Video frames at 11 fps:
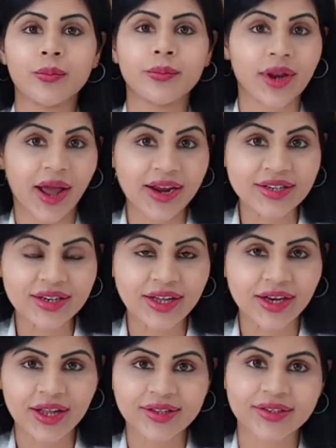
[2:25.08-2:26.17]
lightening
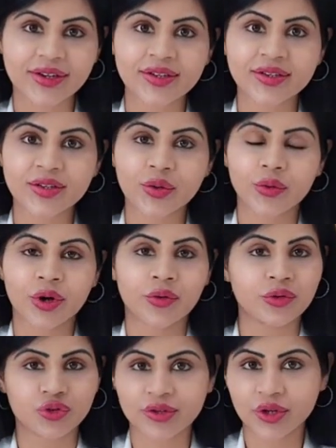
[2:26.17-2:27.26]
lasers,
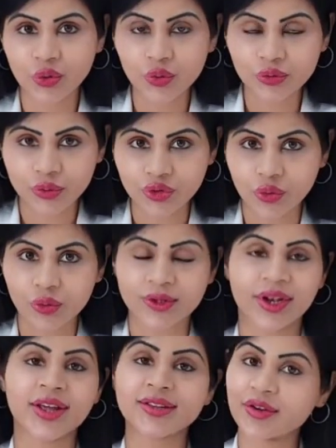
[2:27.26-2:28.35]
which is the Q-switch
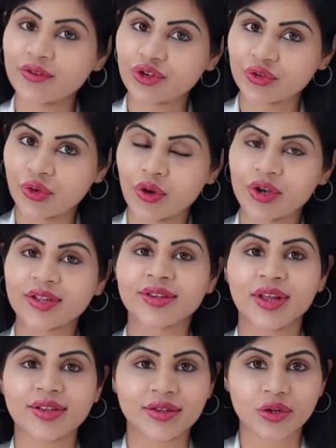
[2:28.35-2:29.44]
laser, which is called as
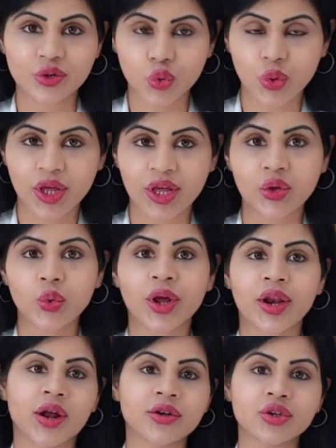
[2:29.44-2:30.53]
laser toning. You
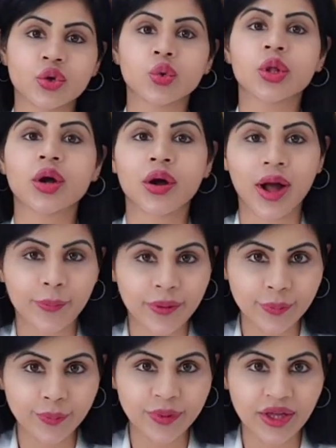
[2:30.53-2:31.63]
can undergo the
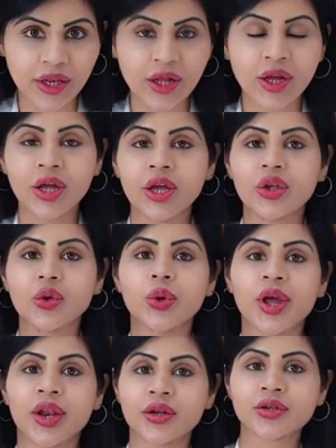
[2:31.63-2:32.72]
carbon peel. You
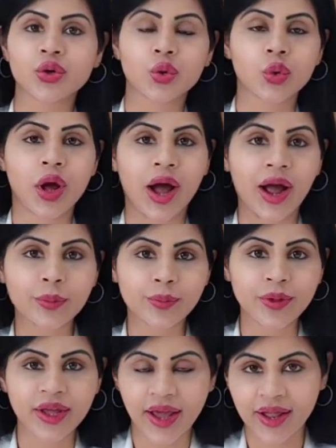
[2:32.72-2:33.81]
can undergo the
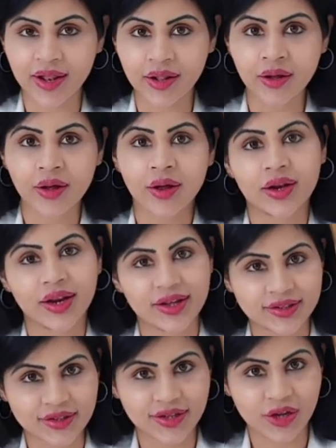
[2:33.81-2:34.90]
IPL
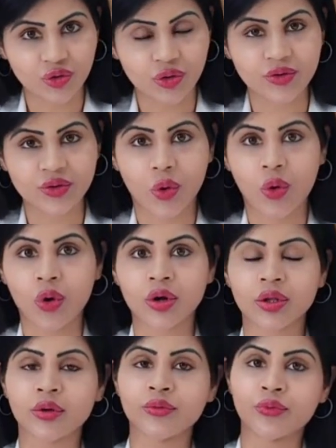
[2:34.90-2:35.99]
laser sessions or
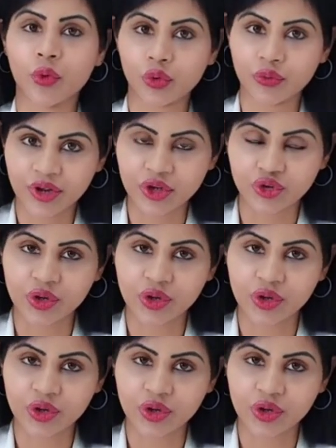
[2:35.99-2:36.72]
the photo facial.